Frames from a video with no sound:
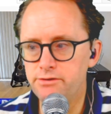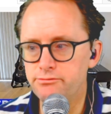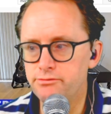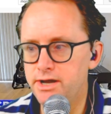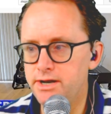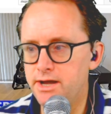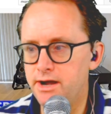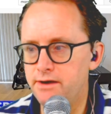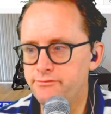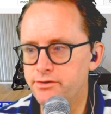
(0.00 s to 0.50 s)

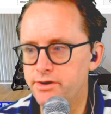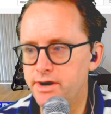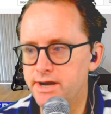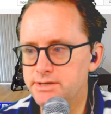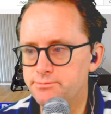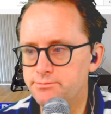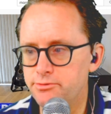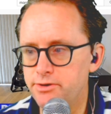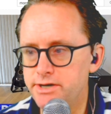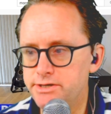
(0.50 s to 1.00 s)
right after
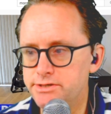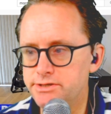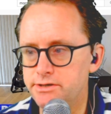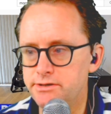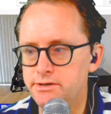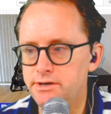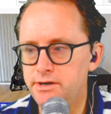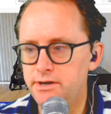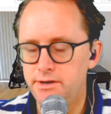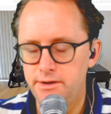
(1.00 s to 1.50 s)

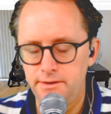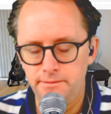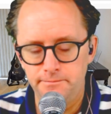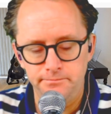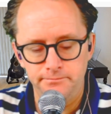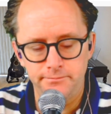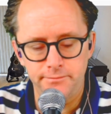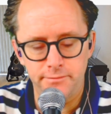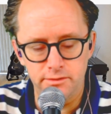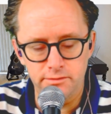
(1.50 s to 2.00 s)
expiration.
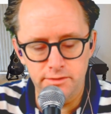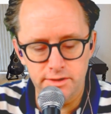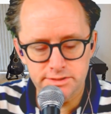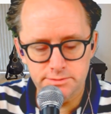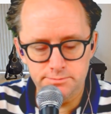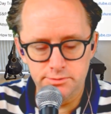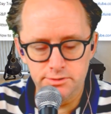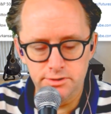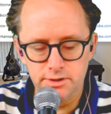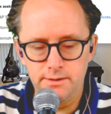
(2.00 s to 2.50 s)
Now let's
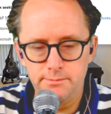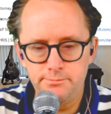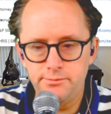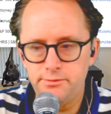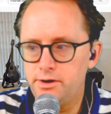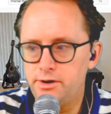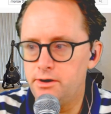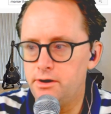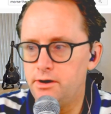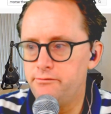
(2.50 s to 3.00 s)
pull up
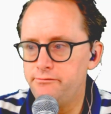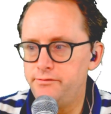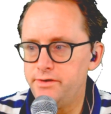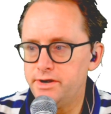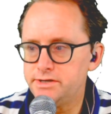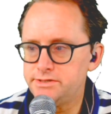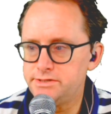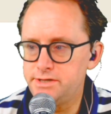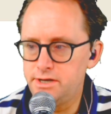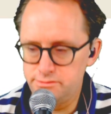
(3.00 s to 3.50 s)

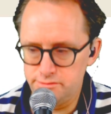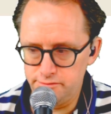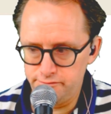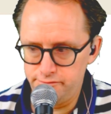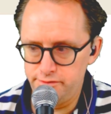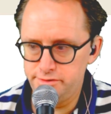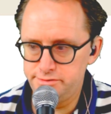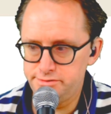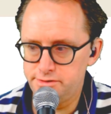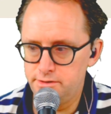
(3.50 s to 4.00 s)
VIX Central
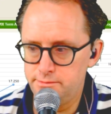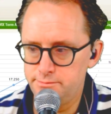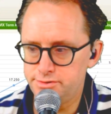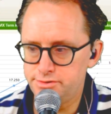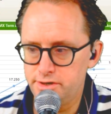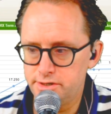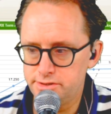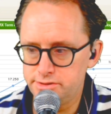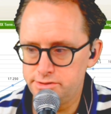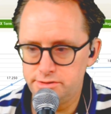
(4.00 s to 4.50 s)
for the term
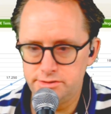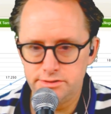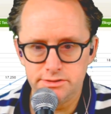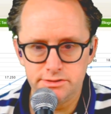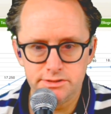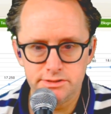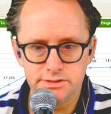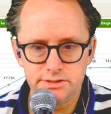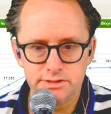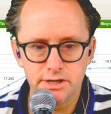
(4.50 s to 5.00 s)
structure to
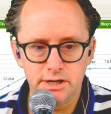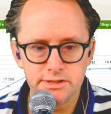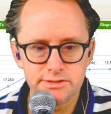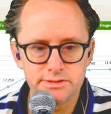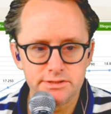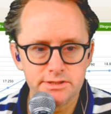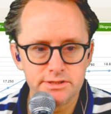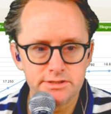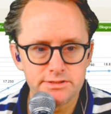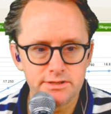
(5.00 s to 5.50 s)
discuss
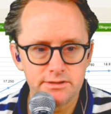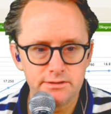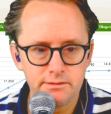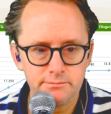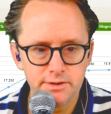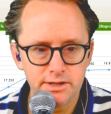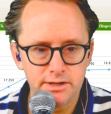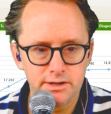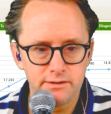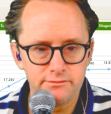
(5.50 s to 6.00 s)
this, and let
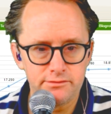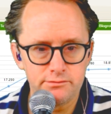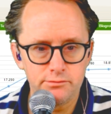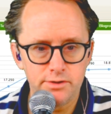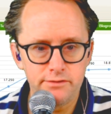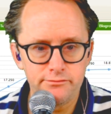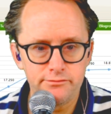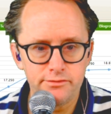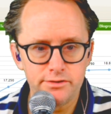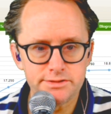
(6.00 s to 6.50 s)
me get out of the
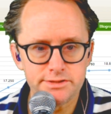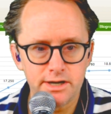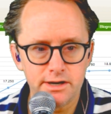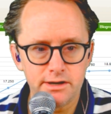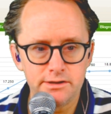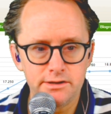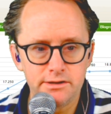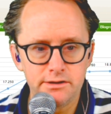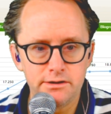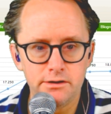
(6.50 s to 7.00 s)
way for a
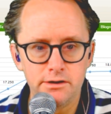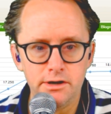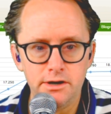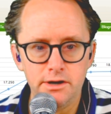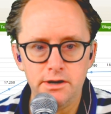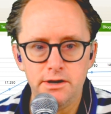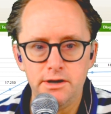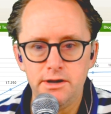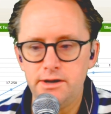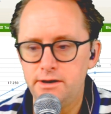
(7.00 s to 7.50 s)
second here.
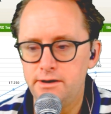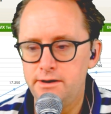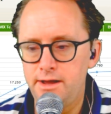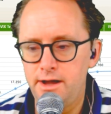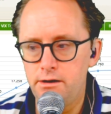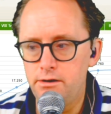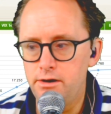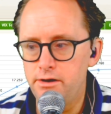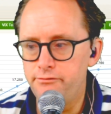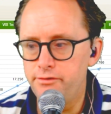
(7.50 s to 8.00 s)

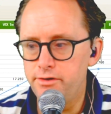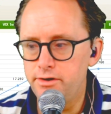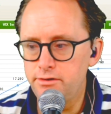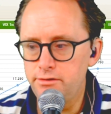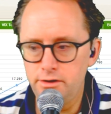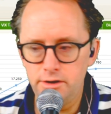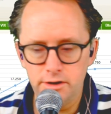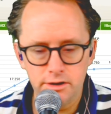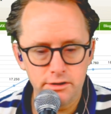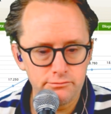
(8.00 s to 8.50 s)
Now, if we
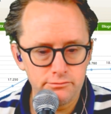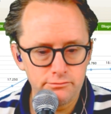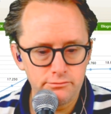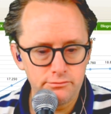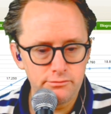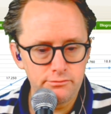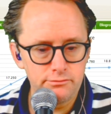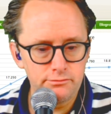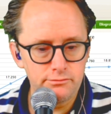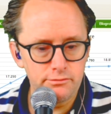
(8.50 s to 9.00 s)
look
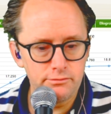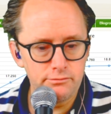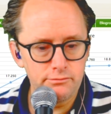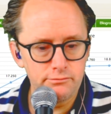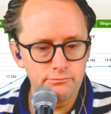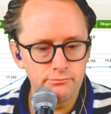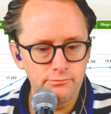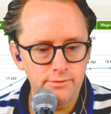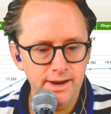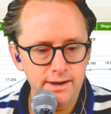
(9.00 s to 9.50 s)

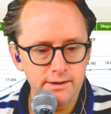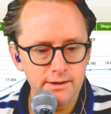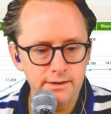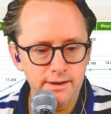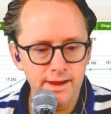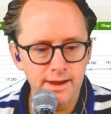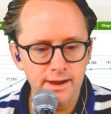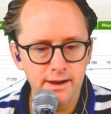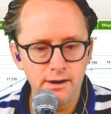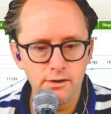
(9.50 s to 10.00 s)
right
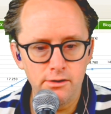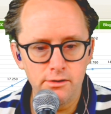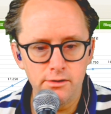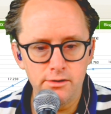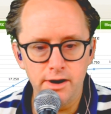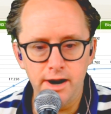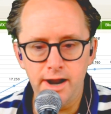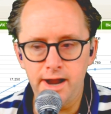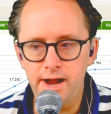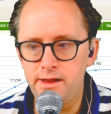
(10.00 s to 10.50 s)
now
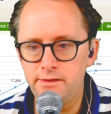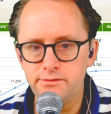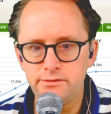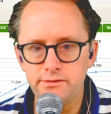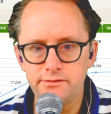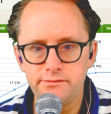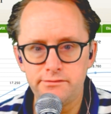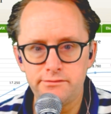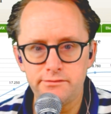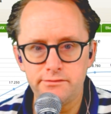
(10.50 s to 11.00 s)
at
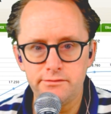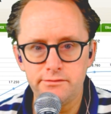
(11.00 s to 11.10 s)
this